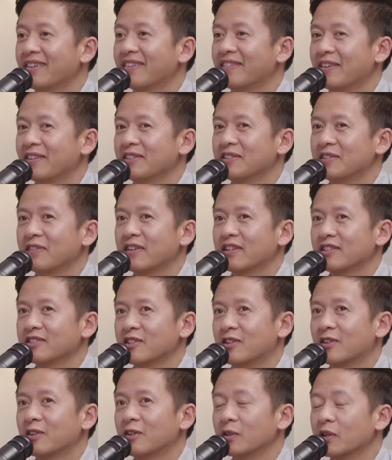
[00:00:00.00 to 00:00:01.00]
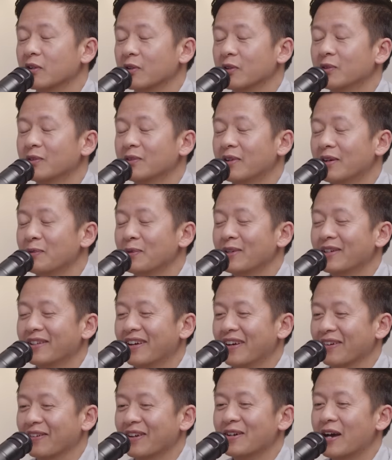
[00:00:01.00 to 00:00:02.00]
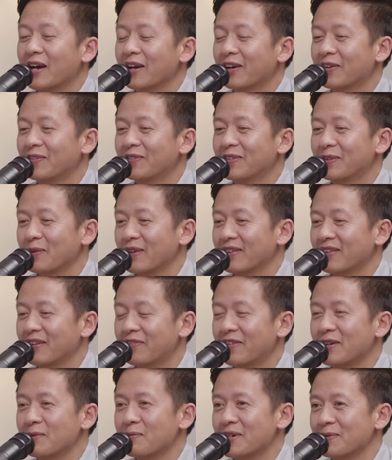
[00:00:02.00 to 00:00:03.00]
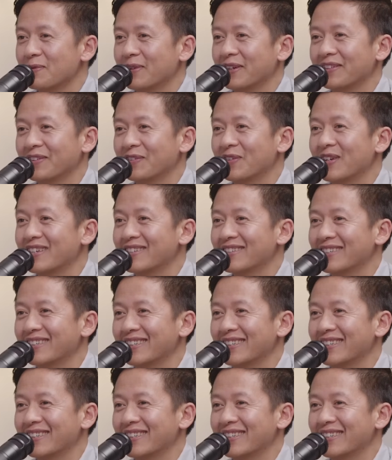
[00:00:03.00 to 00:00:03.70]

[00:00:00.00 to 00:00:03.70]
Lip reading: relatively it's not long ago. I come from a different perspective when I say